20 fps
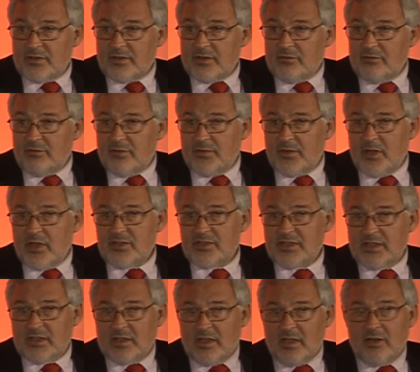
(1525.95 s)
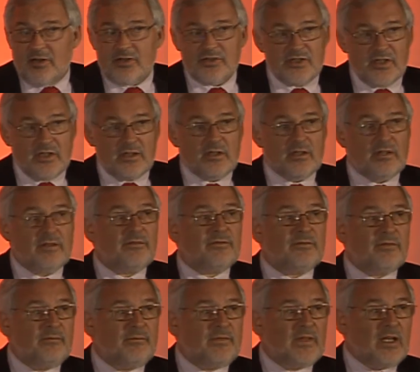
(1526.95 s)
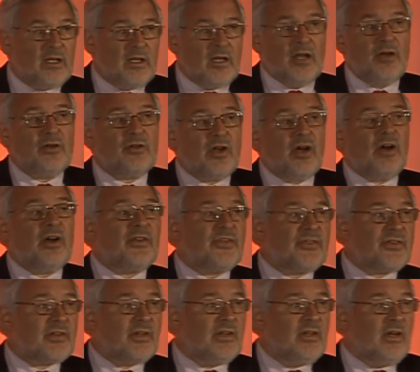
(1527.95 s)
in reversing the logic of low-cost,